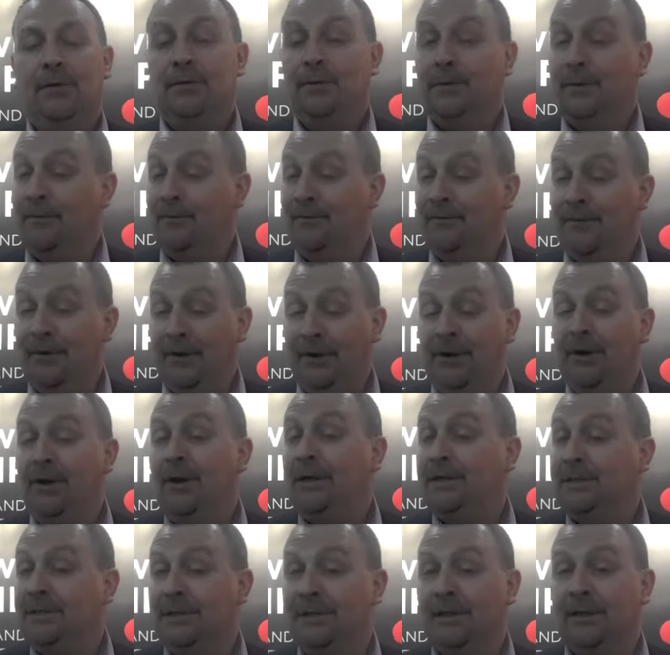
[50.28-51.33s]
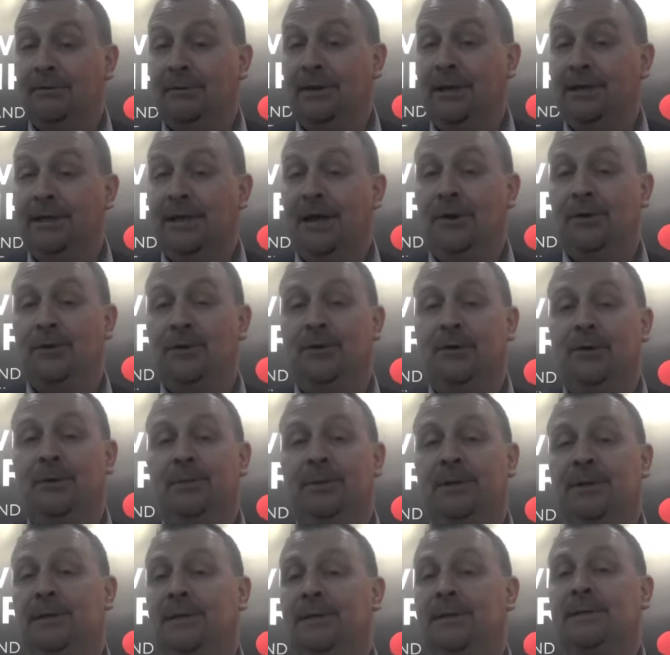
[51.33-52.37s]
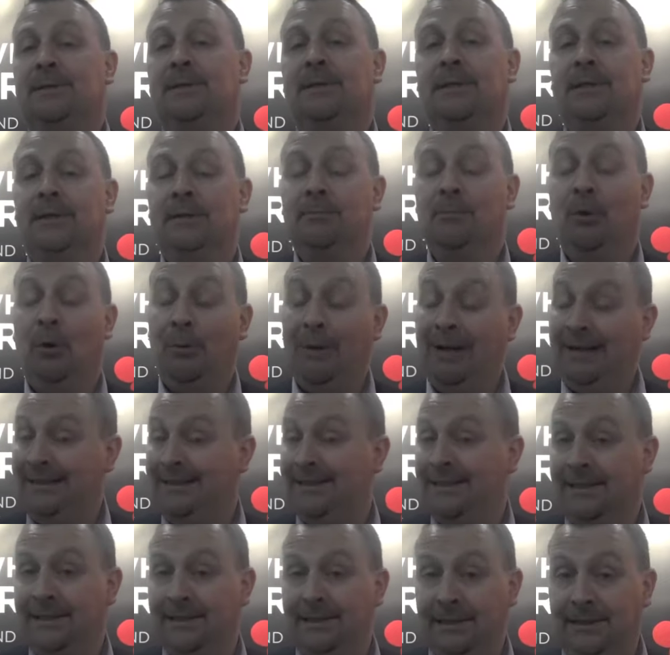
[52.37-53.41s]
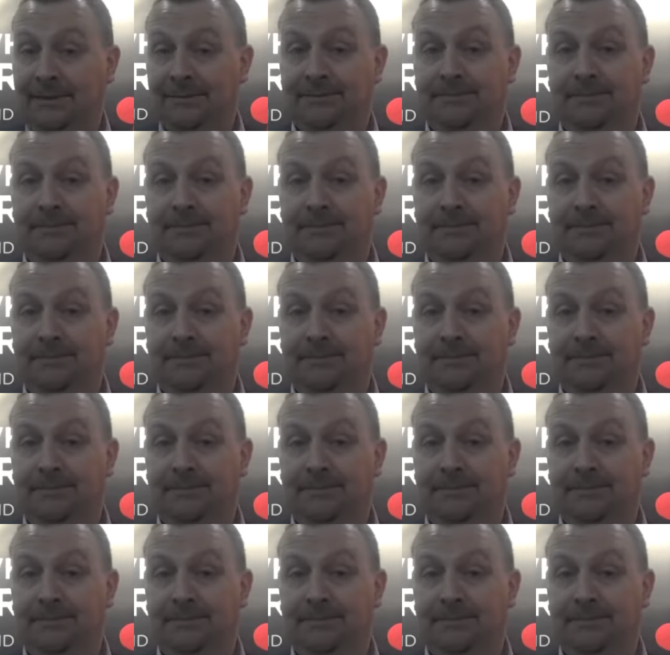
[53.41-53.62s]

The very hot ticket right now in Europe is mobile ticketing.